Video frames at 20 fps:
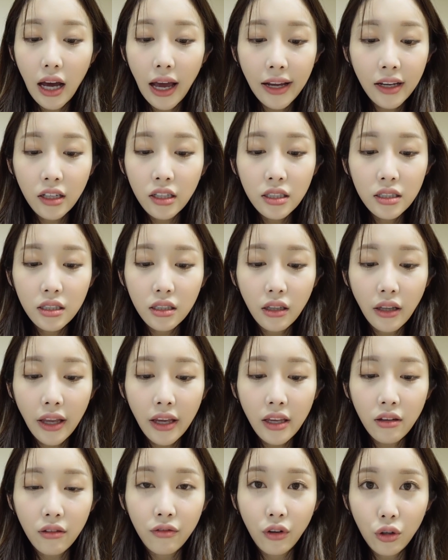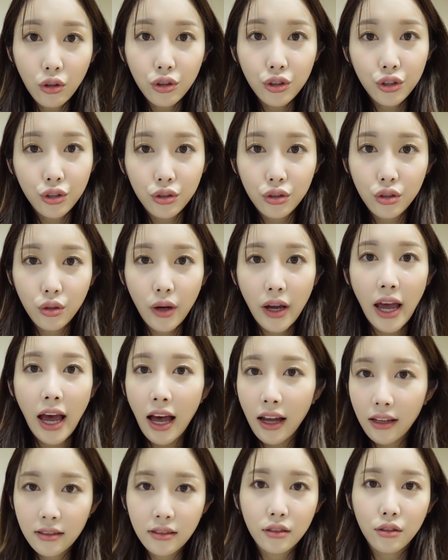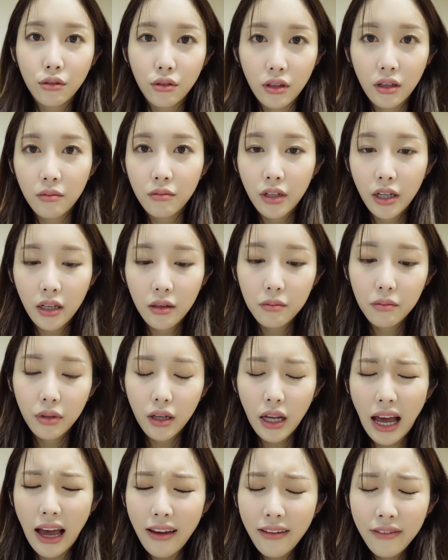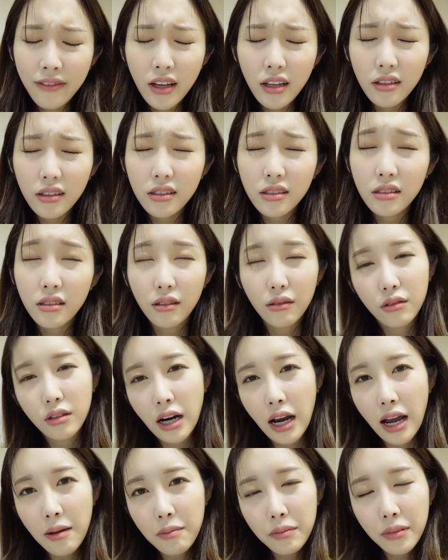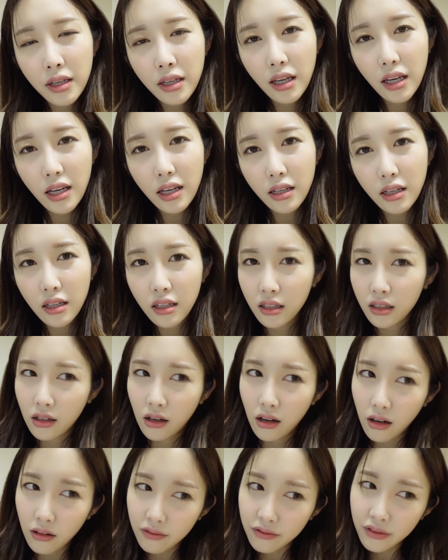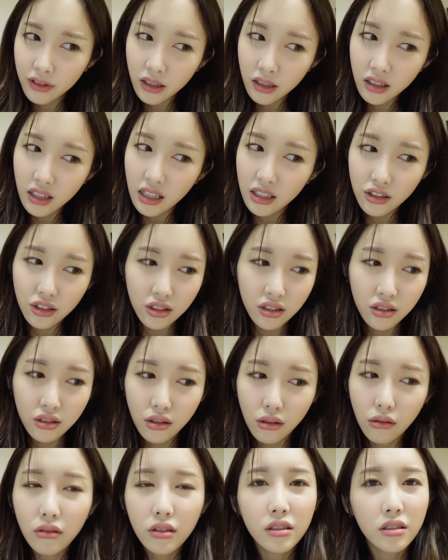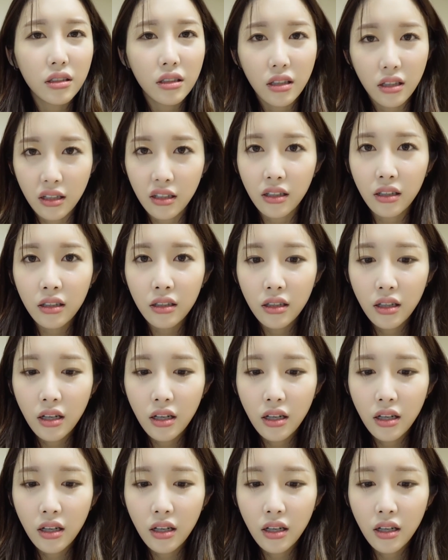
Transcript: I couldn't delay the photo shoot, so I had to do them, right? But I felt so crappy and inconfident and just so insecure.